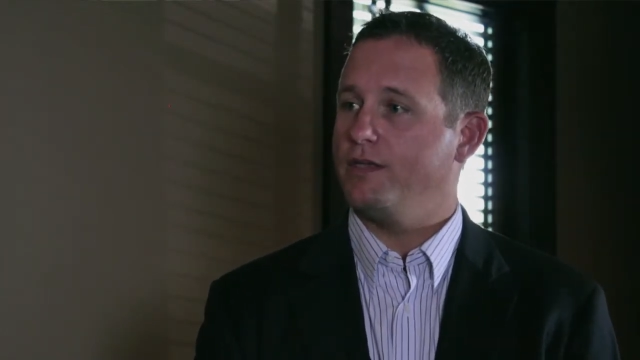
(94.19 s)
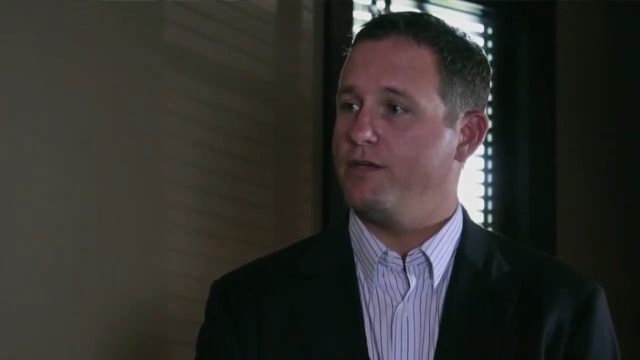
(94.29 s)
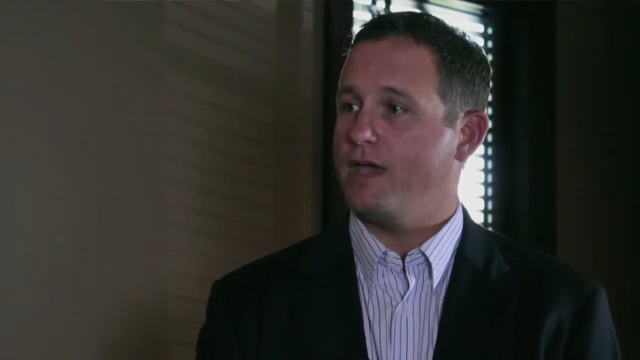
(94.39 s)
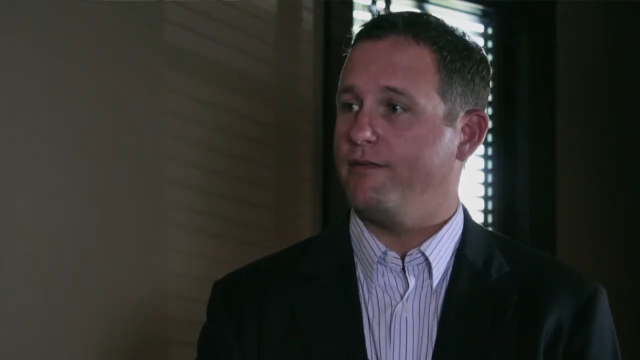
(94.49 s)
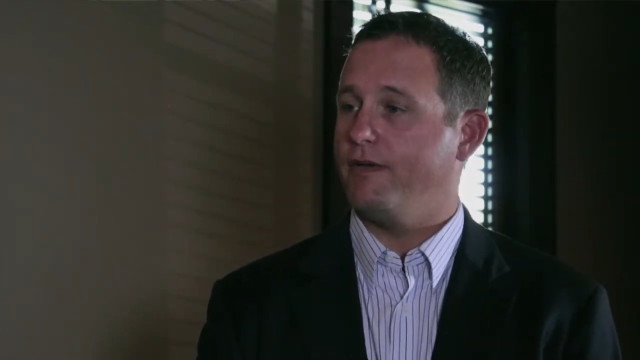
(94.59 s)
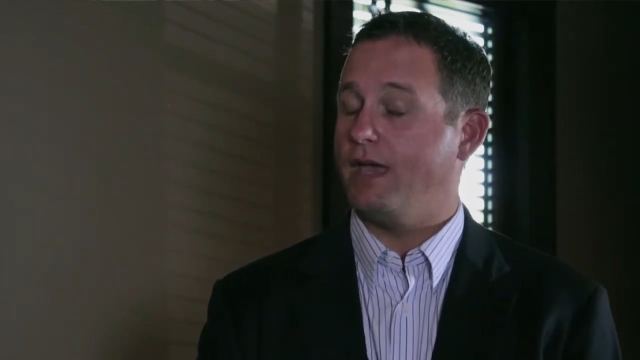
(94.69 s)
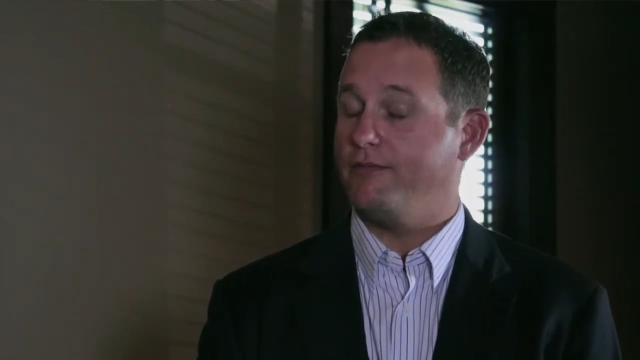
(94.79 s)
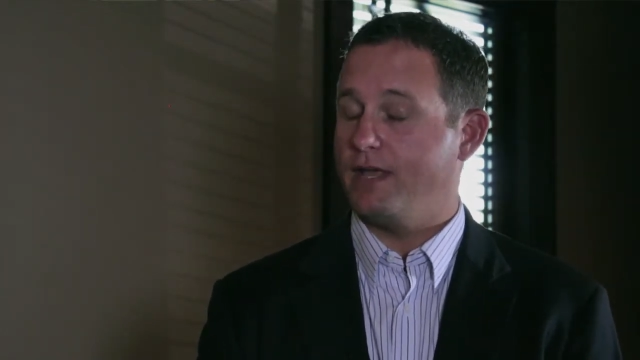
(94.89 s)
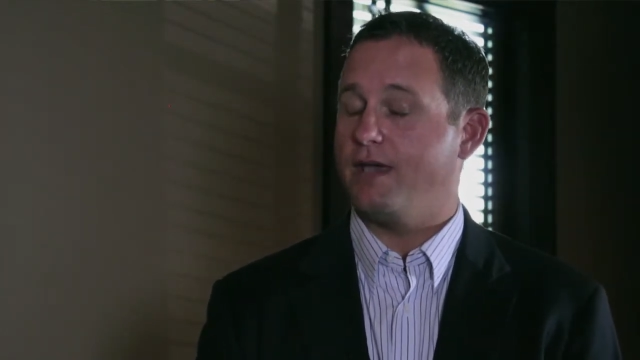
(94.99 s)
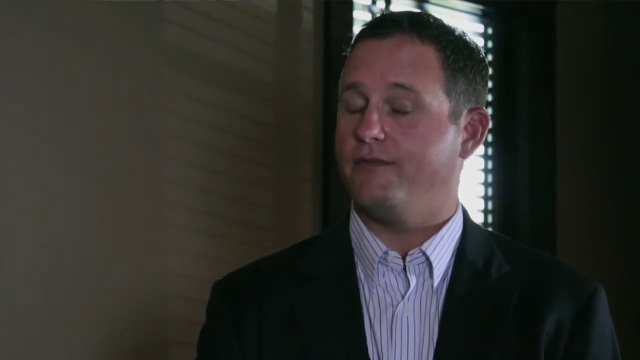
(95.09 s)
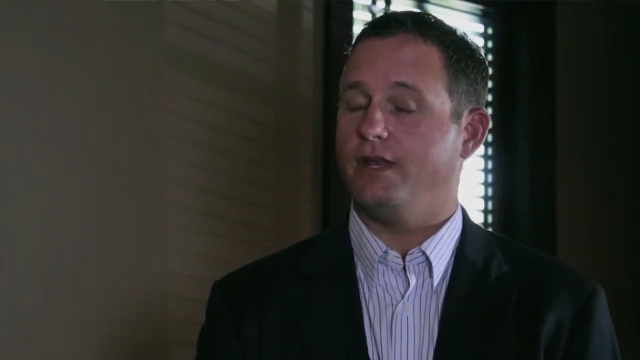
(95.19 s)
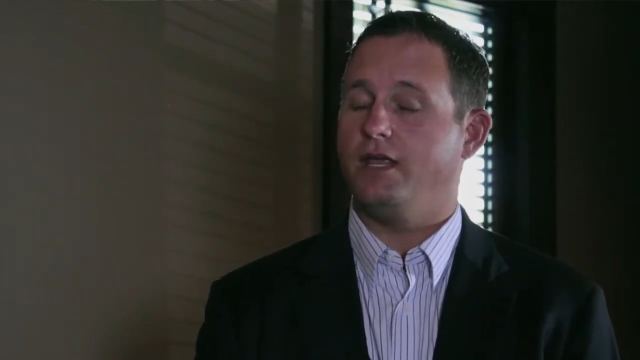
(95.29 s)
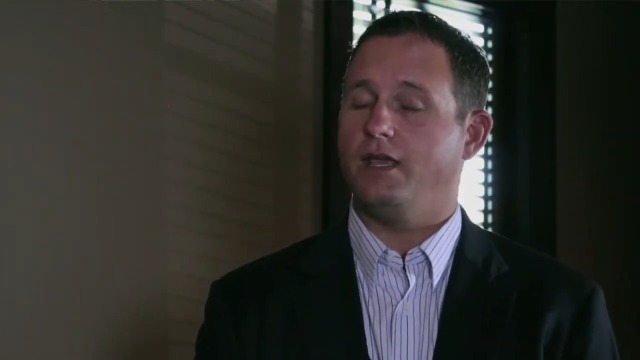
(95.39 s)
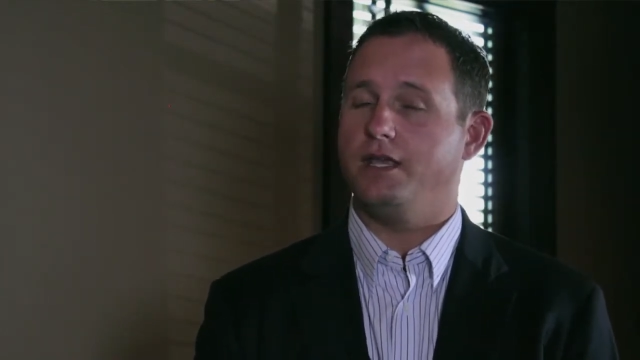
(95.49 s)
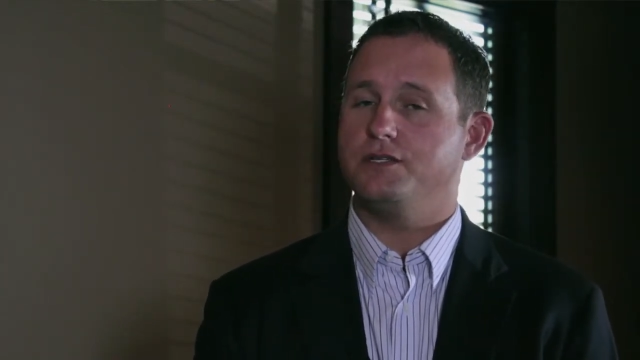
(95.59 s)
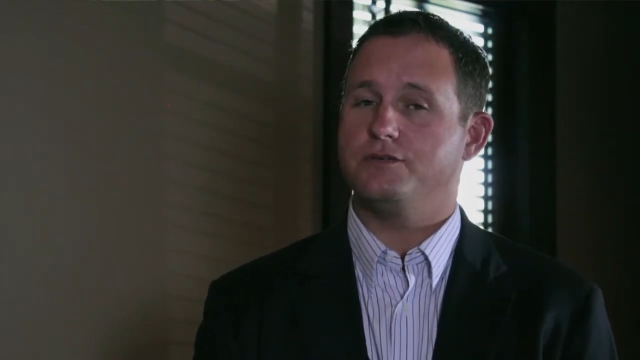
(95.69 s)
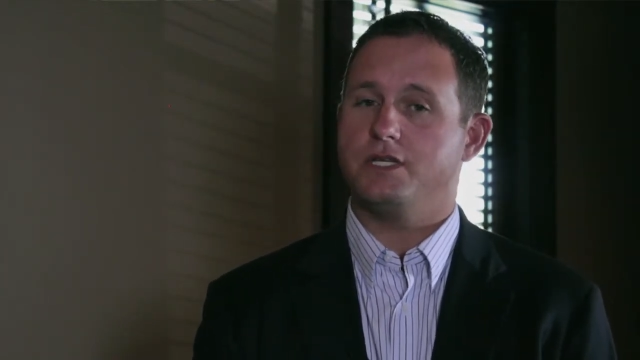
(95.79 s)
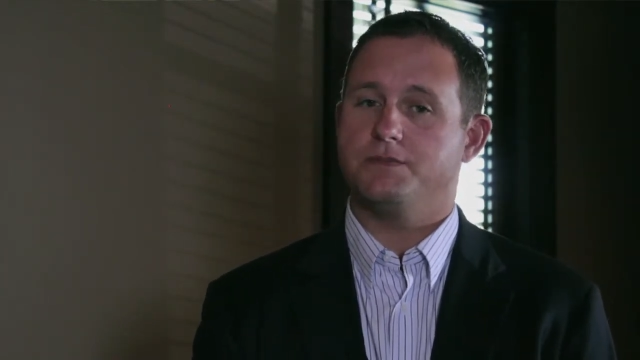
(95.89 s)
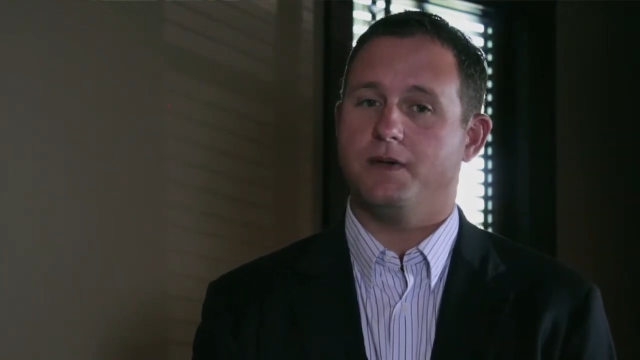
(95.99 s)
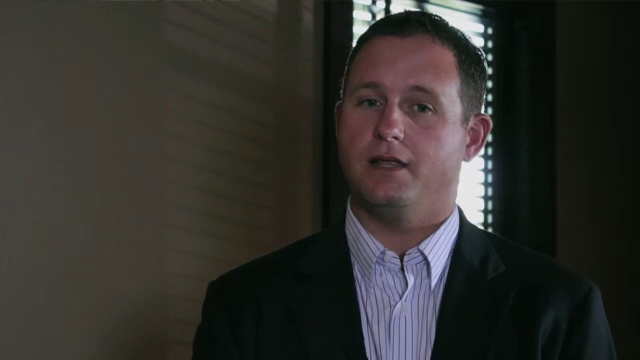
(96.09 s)
you have to have an
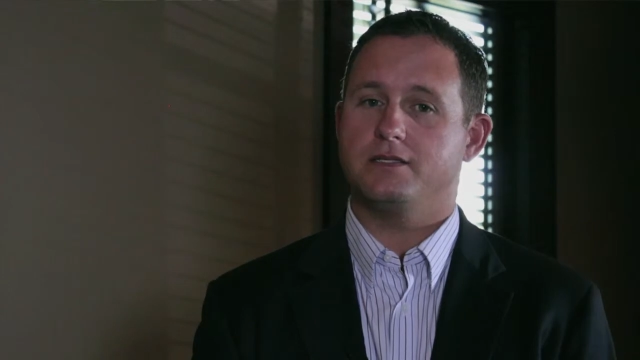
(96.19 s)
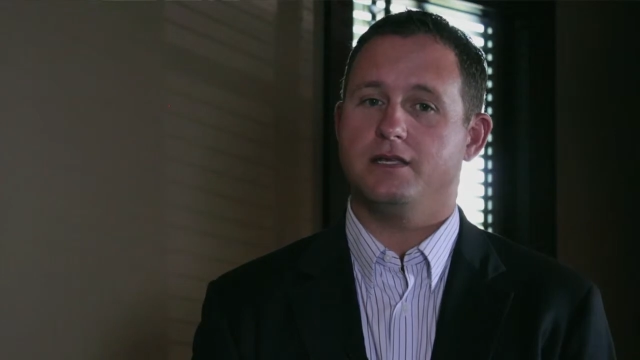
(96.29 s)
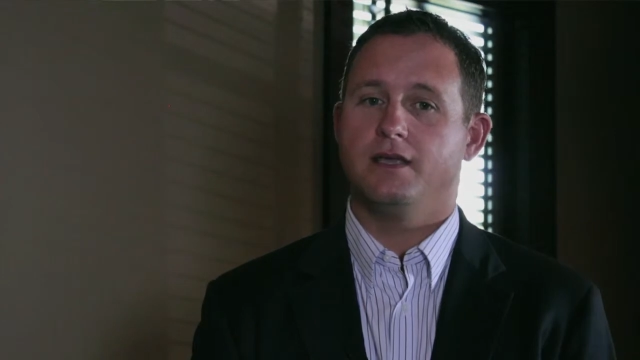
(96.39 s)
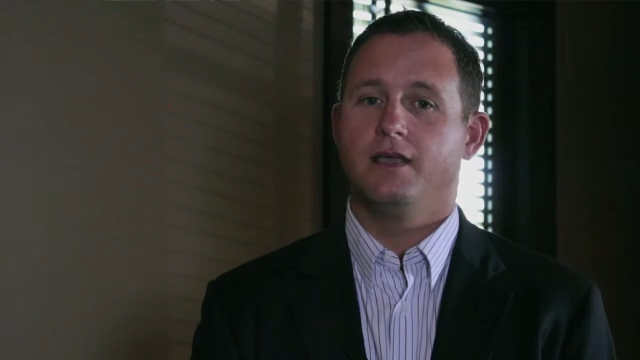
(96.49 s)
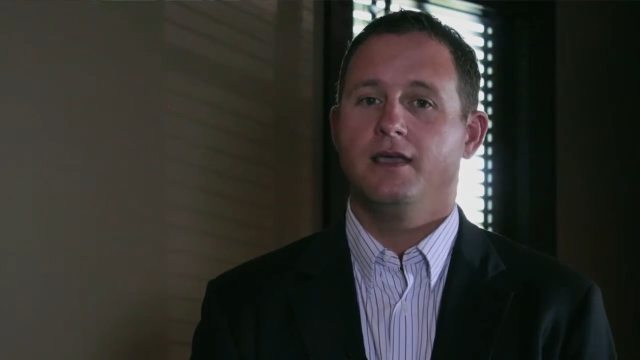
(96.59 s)
HO6 policy,